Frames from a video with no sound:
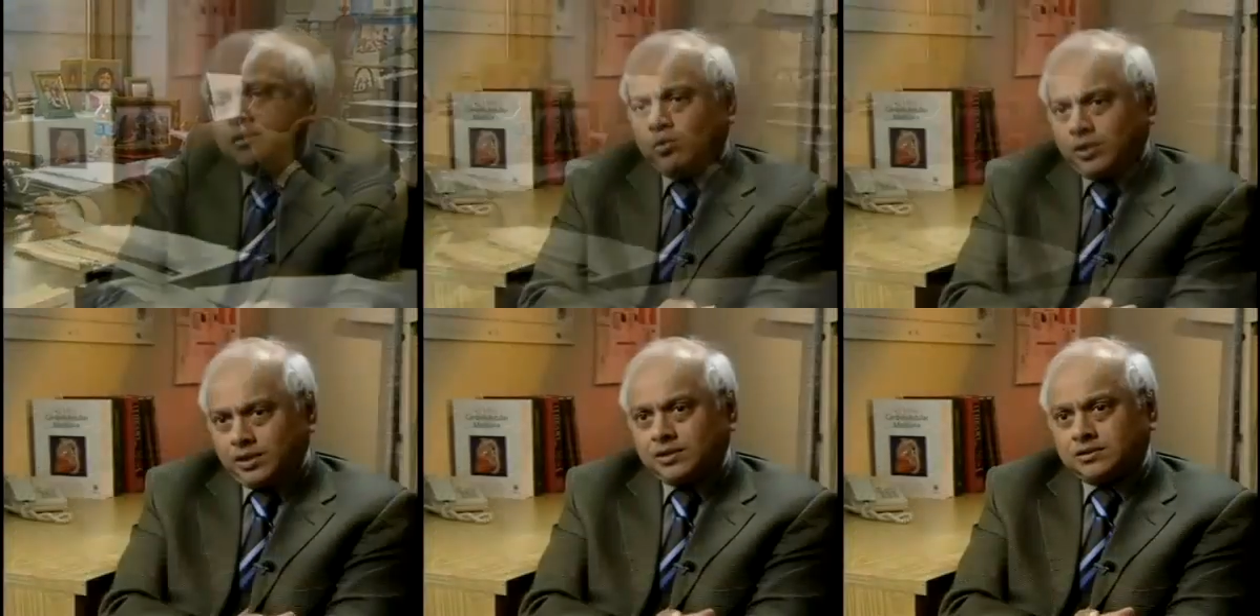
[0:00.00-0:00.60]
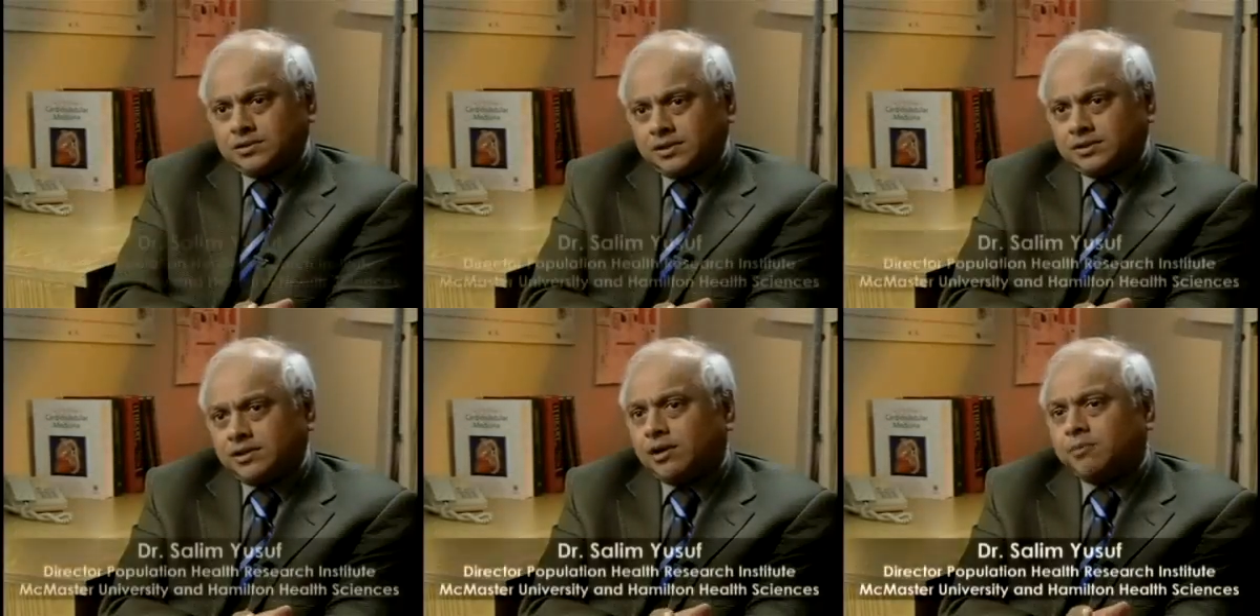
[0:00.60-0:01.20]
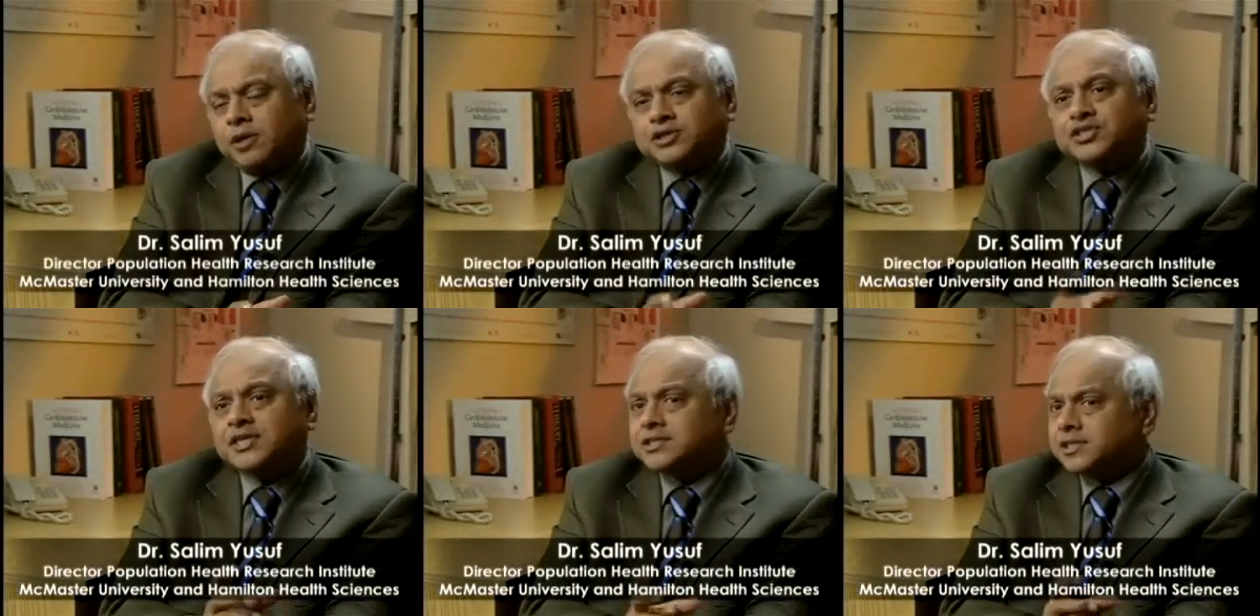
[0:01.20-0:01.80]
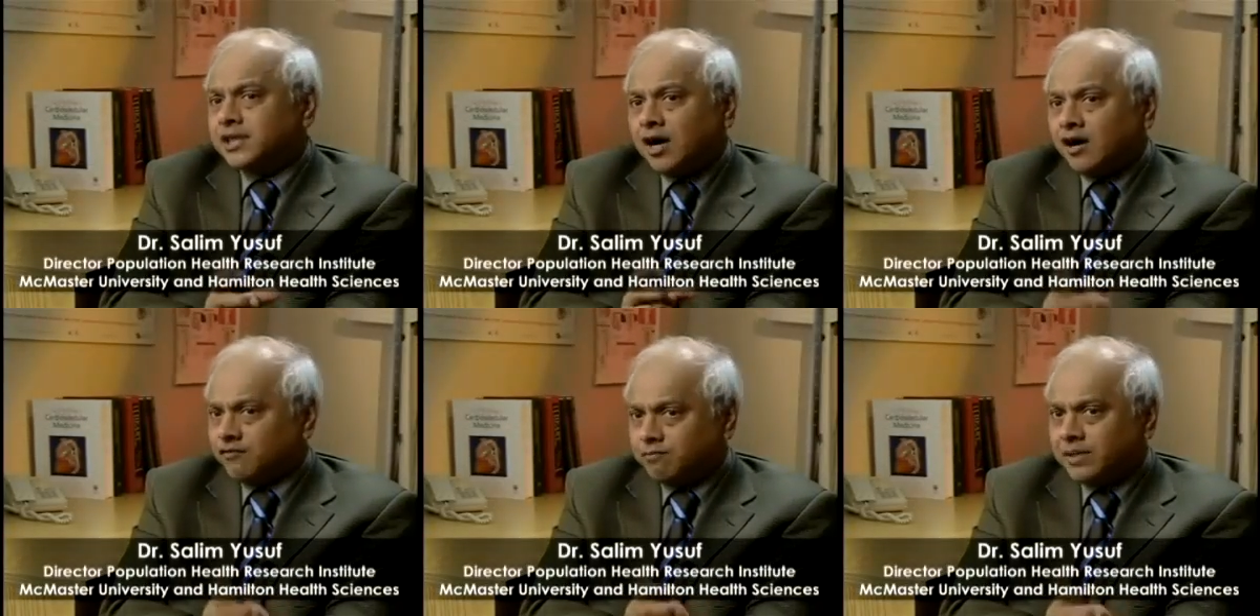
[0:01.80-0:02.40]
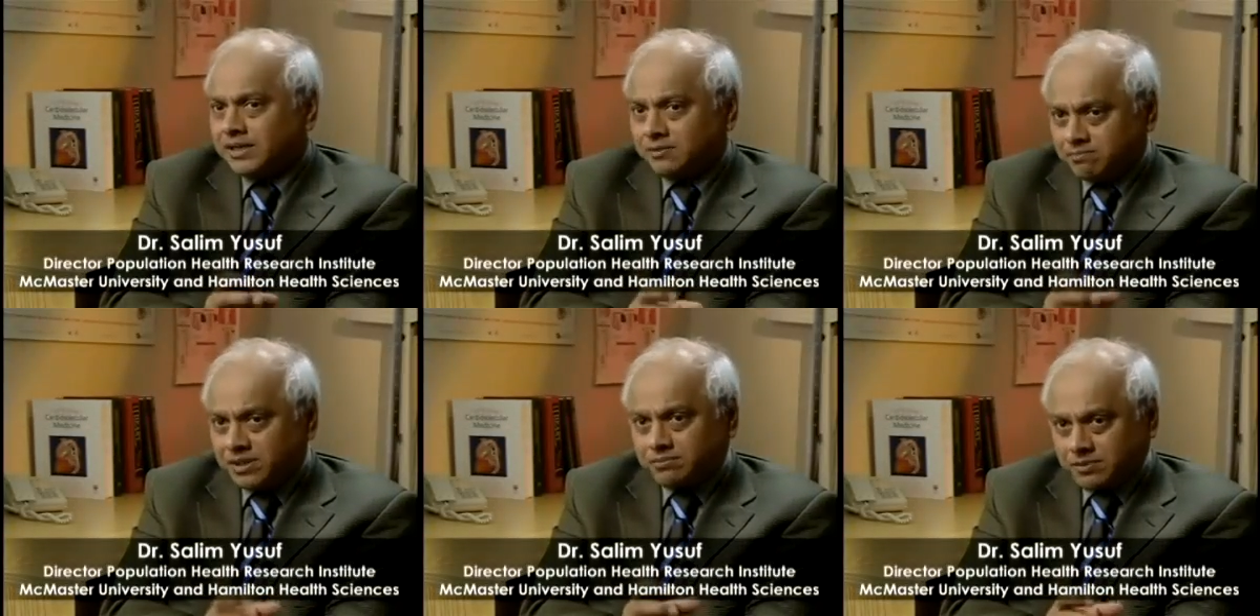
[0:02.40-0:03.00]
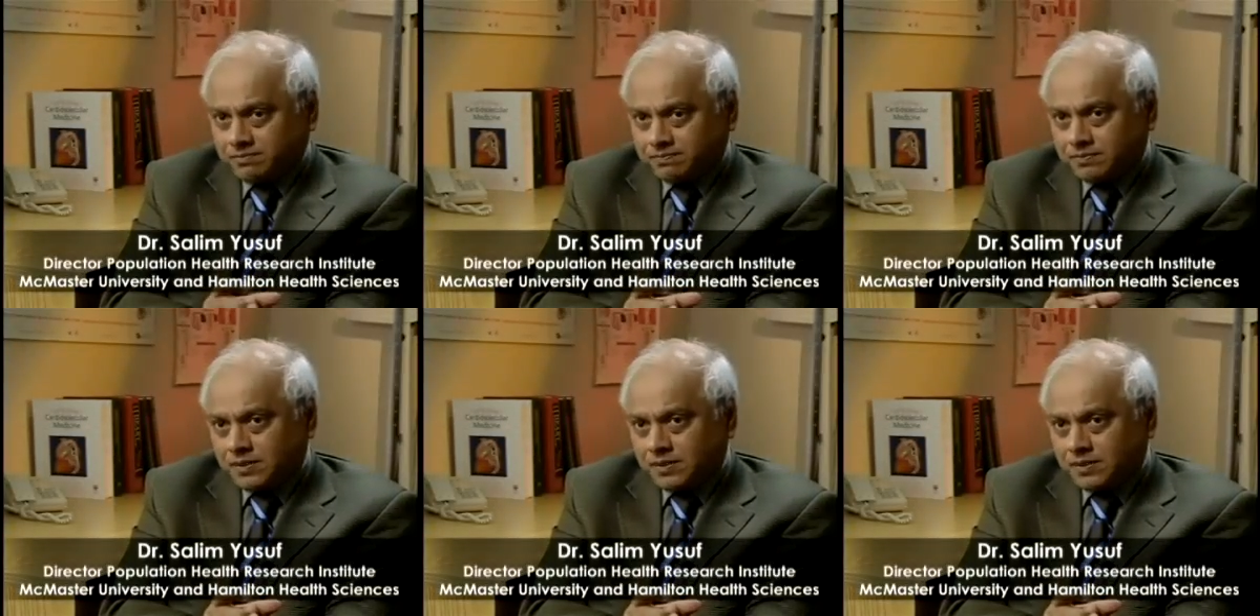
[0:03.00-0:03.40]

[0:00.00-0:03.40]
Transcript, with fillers: the world, there are about 6.5 billion people.